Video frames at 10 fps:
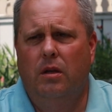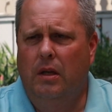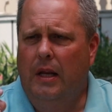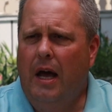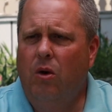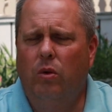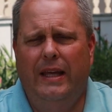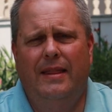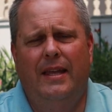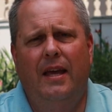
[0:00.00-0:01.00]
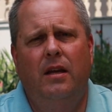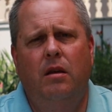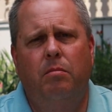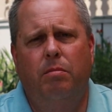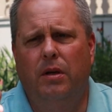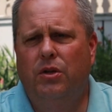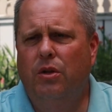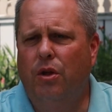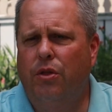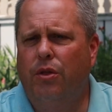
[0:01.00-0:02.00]
Not only then, but to
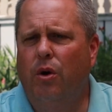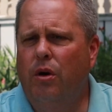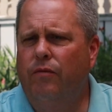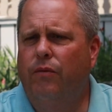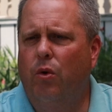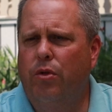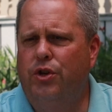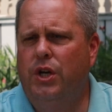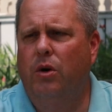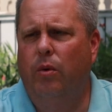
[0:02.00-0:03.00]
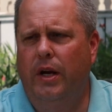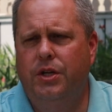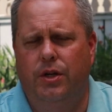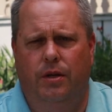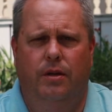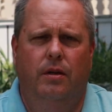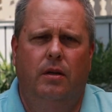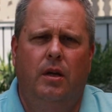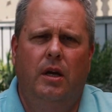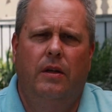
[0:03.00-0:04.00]
the 3rd and 4th generation,
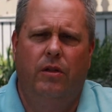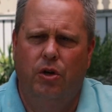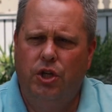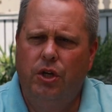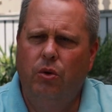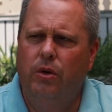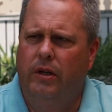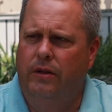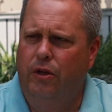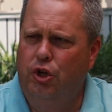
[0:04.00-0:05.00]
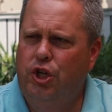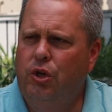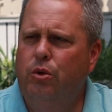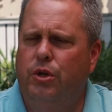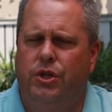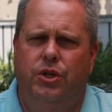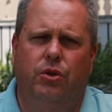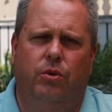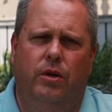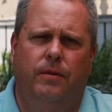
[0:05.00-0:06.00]
their children and their children's
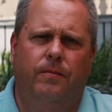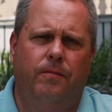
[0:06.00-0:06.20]
children.